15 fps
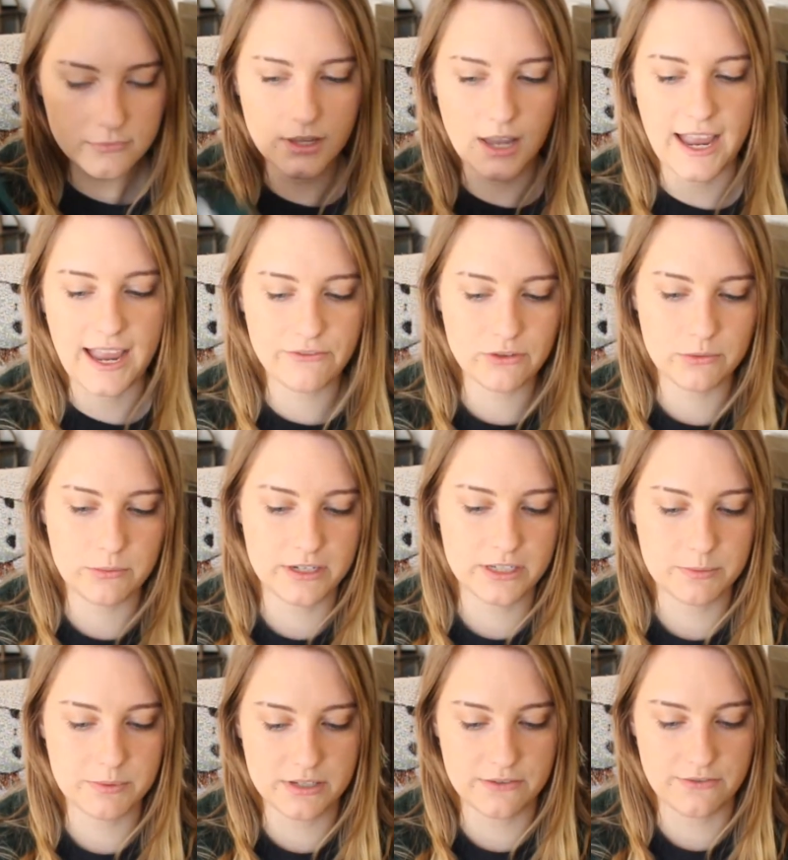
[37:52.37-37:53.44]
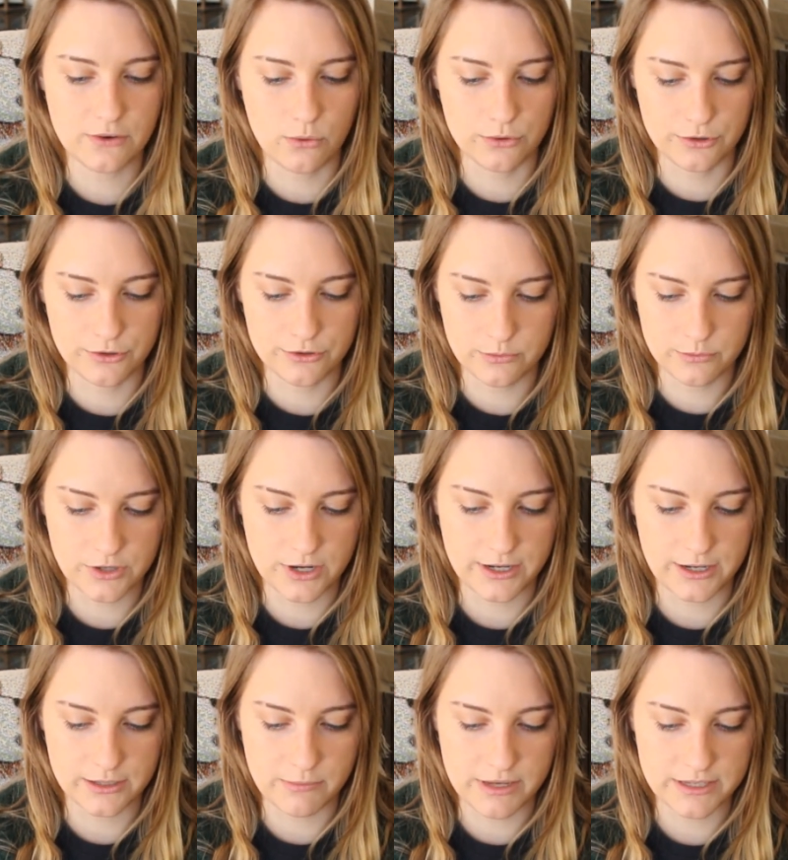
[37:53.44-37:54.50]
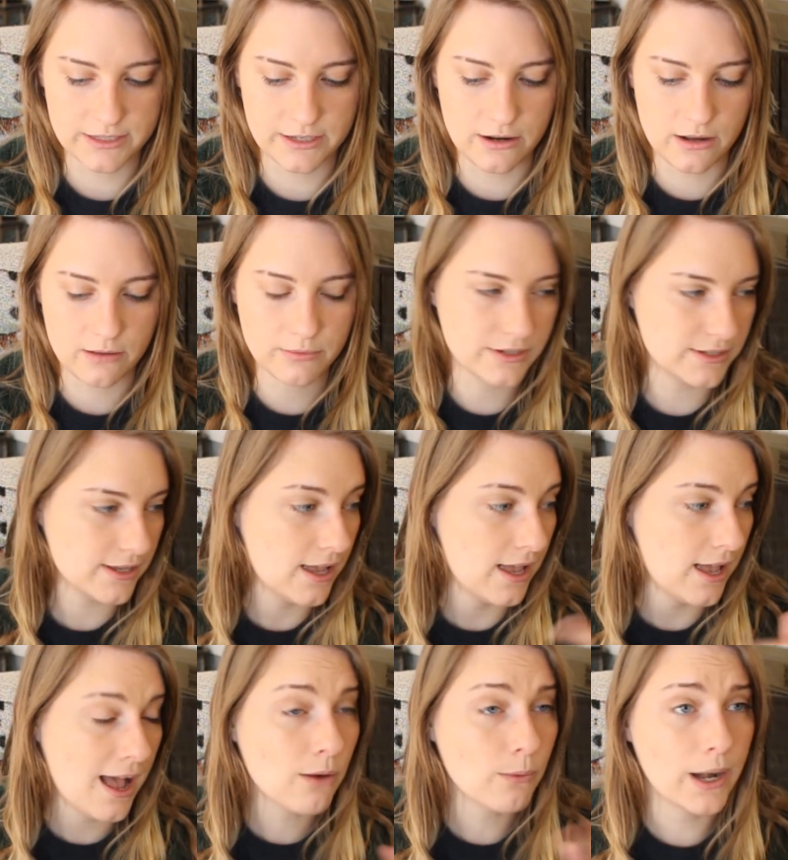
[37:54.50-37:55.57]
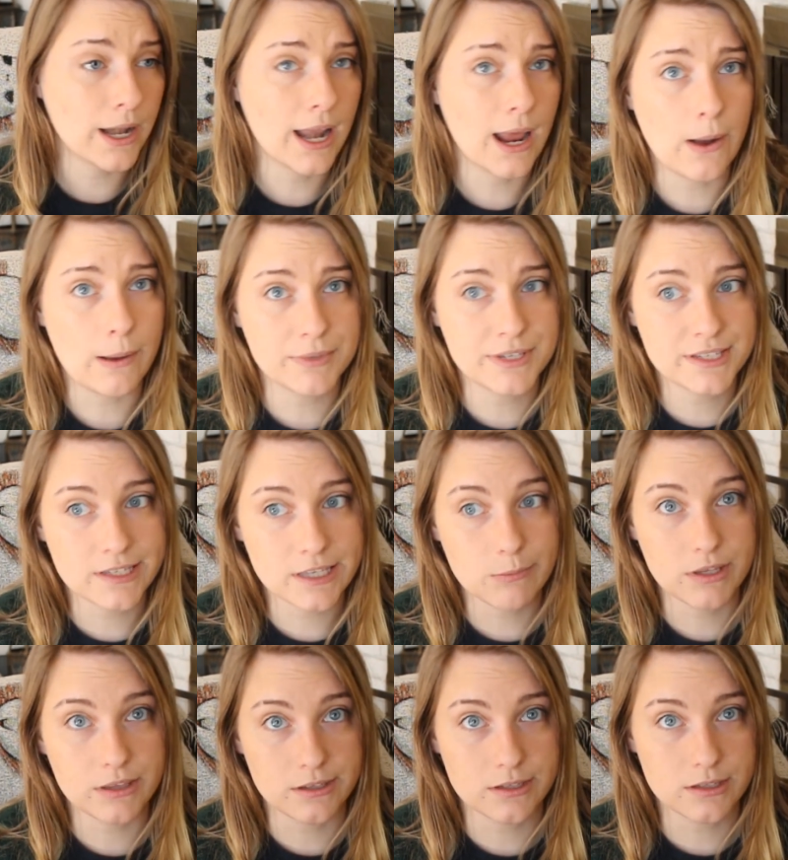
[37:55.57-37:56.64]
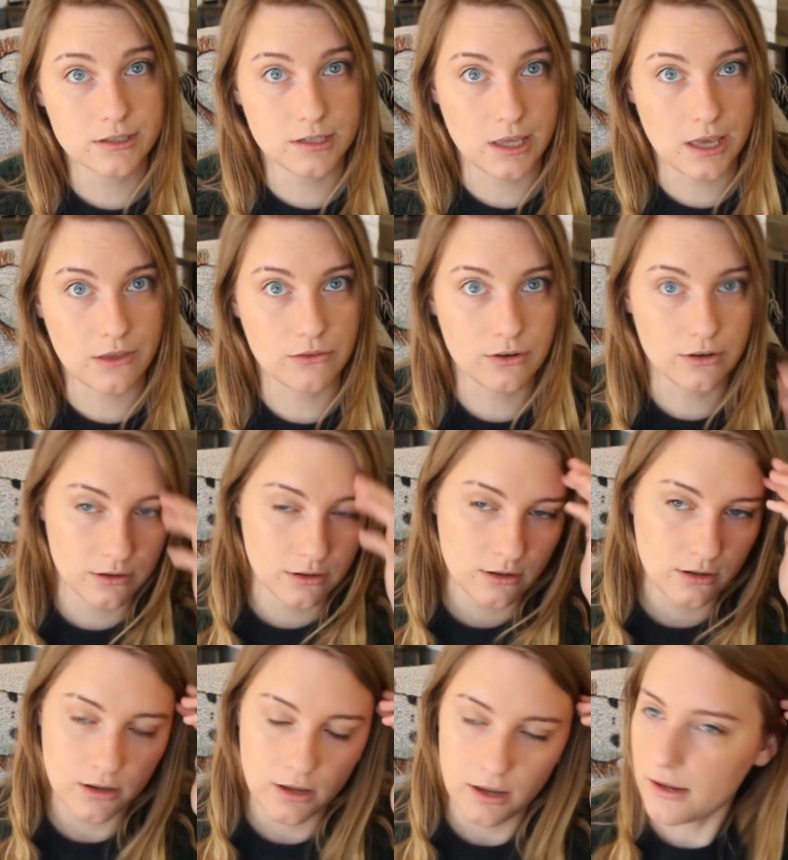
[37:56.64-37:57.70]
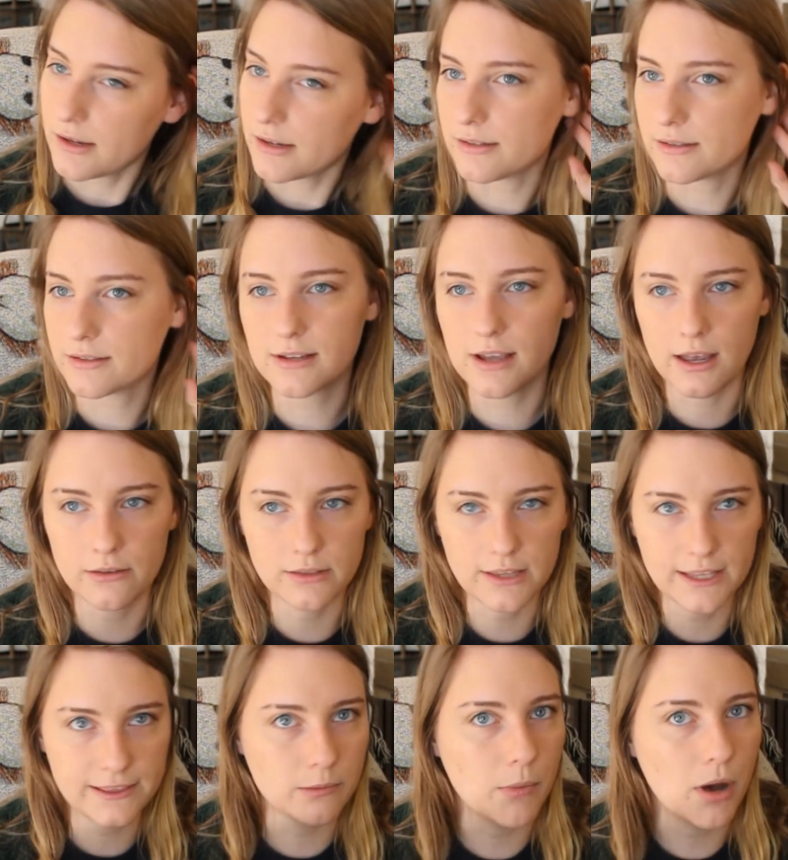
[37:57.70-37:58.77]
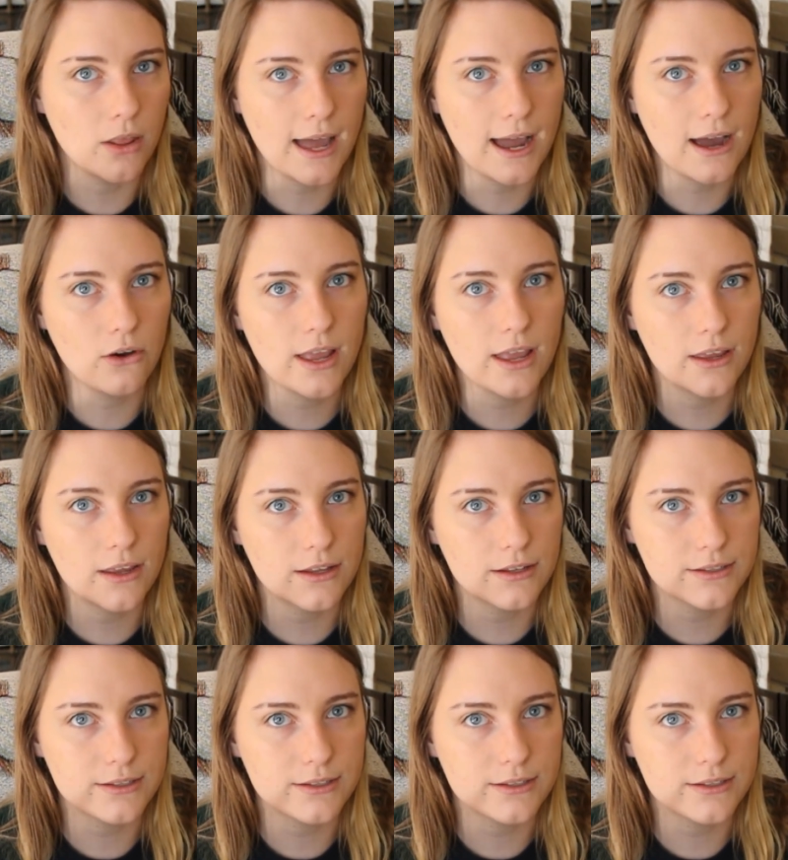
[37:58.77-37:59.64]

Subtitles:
I have them in a specific order, so I'm trying not to mess that up, because right now I'm seaming this together, and I laid them all out and